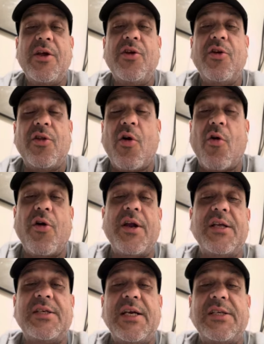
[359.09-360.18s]
the
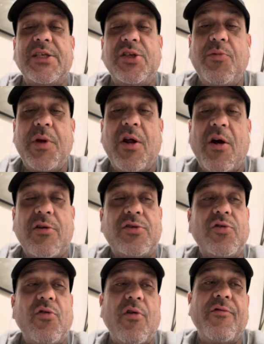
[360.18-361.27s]
organization you belong
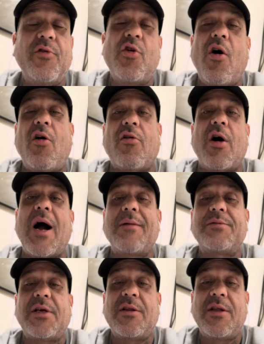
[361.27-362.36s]
to, or if you call
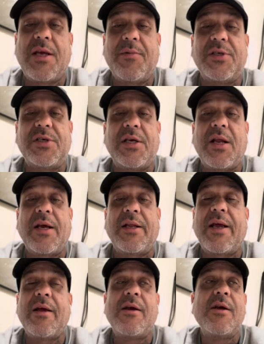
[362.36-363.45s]
cops on them and shit like
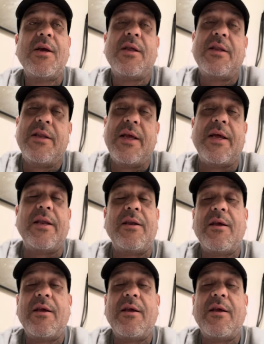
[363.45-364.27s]
that, then